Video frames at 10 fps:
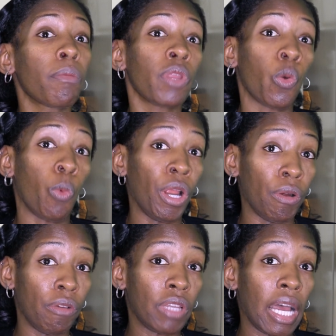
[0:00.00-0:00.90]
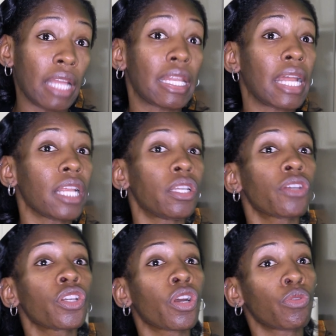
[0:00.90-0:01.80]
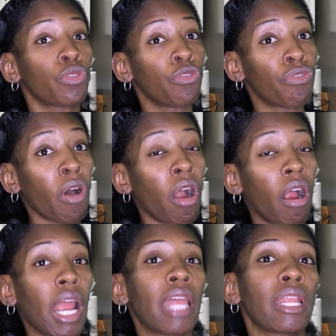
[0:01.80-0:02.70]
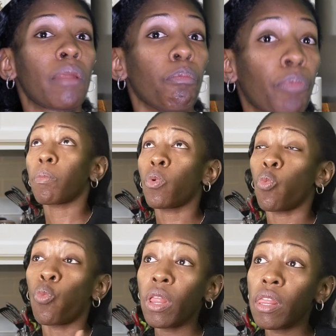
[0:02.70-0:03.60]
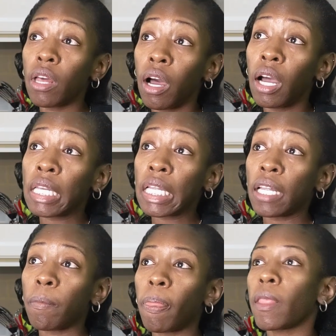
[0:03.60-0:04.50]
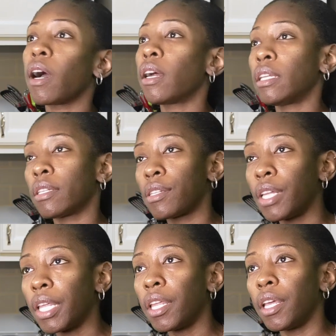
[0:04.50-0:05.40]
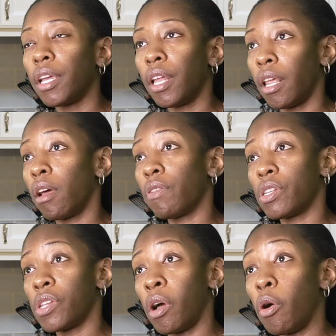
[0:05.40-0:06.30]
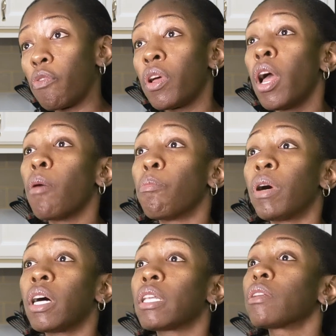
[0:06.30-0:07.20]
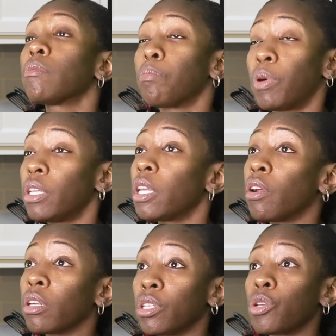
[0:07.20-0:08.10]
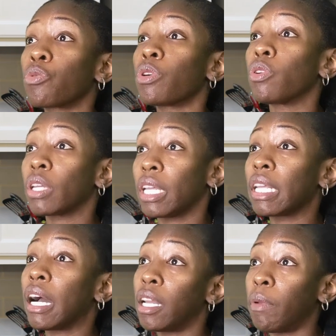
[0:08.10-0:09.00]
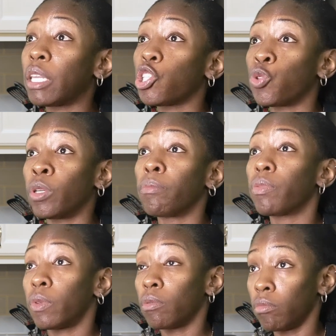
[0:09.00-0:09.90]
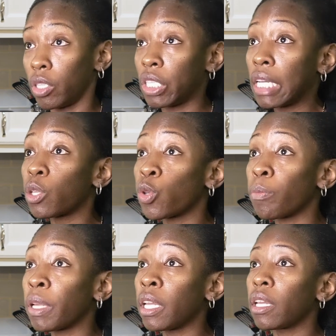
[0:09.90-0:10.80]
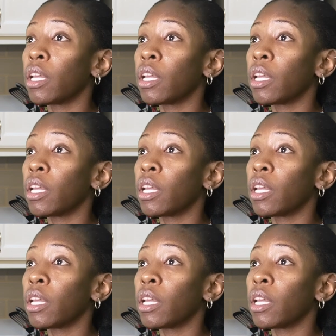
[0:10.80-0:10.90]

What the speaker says: to be aware of that it doesn't go too far. And then with the honey is sticky in and of itself, but putting it onto the grill can kind of make the shrimp stick a little bit.